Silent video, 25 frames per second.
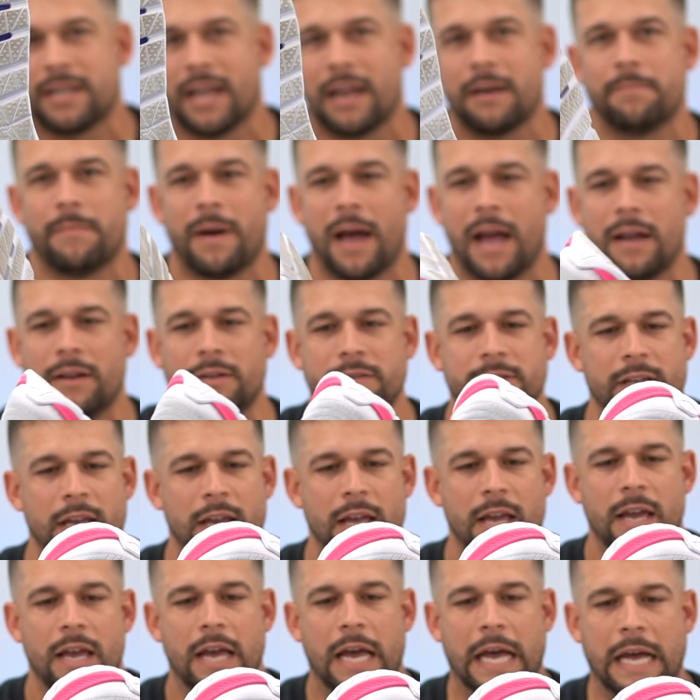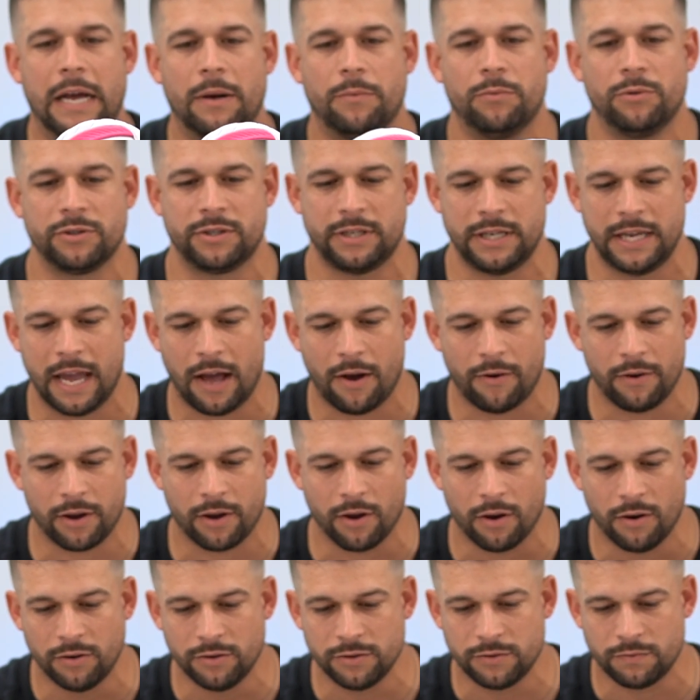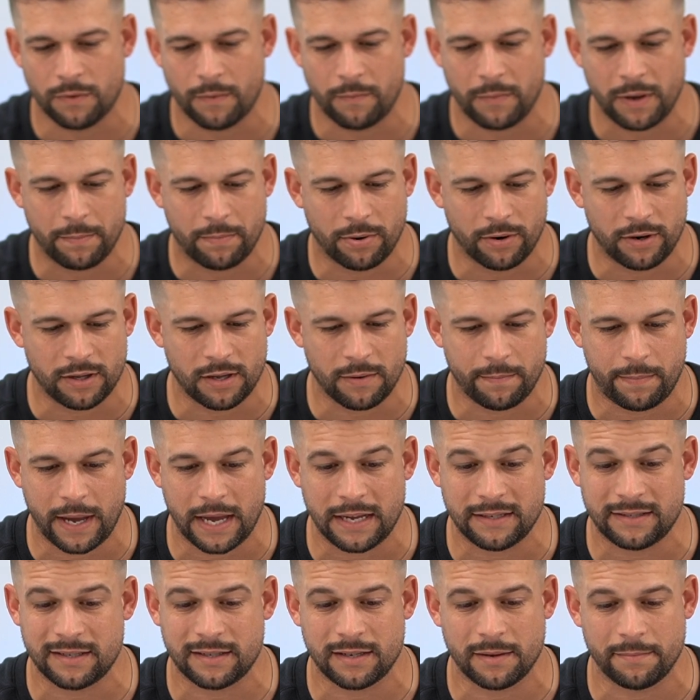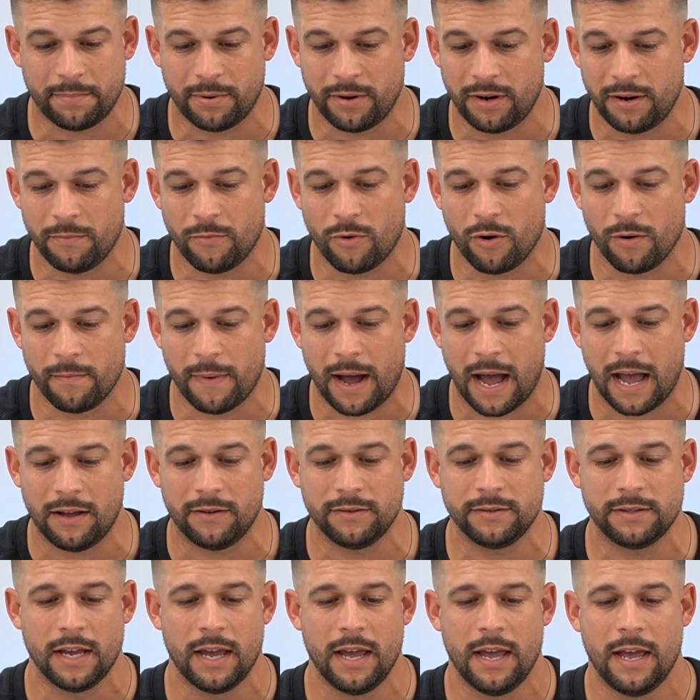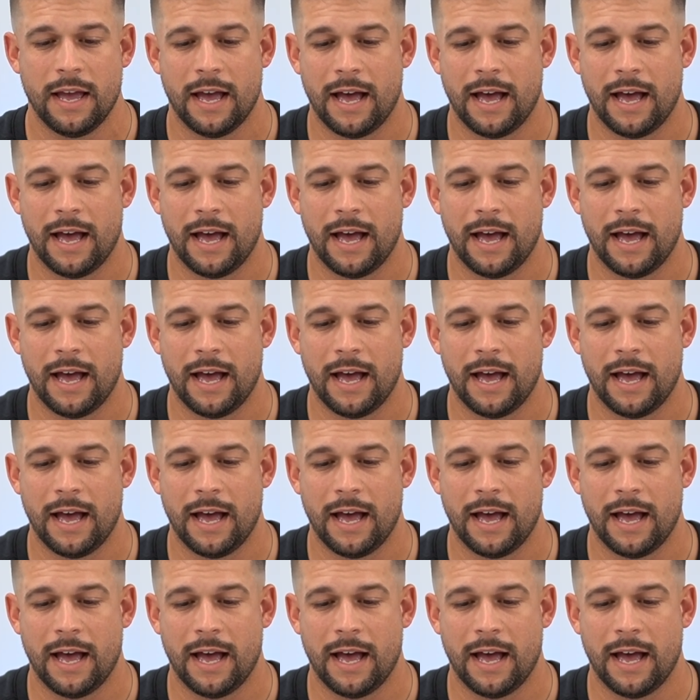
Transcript: 10 miles. We'll see how it goes when we put in the paces and put in more miles.